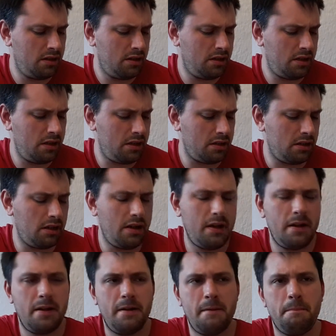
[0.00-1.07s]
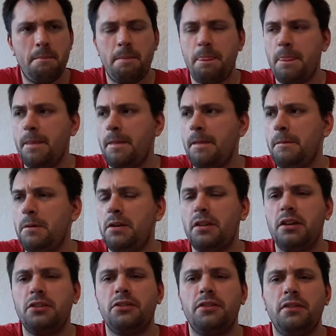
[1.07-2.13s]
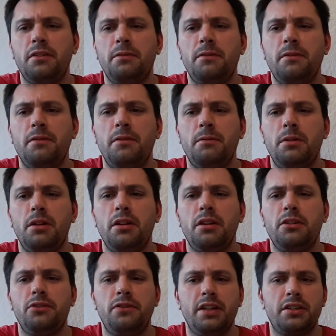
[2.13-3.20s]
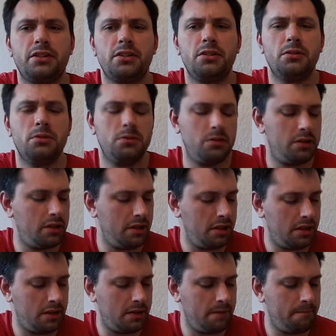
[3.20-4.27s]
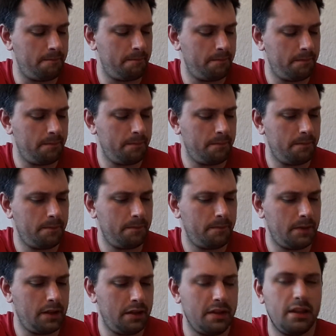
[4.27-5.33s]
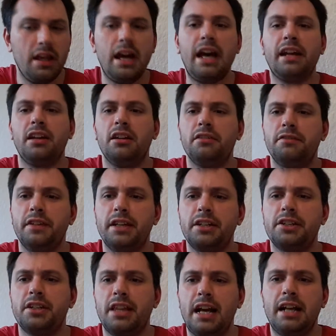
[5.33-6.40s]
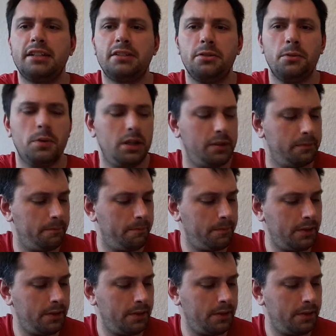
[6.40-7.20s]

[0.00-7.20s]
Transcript: Oh, it's like what are those fish called? The anglerfish. That's the one.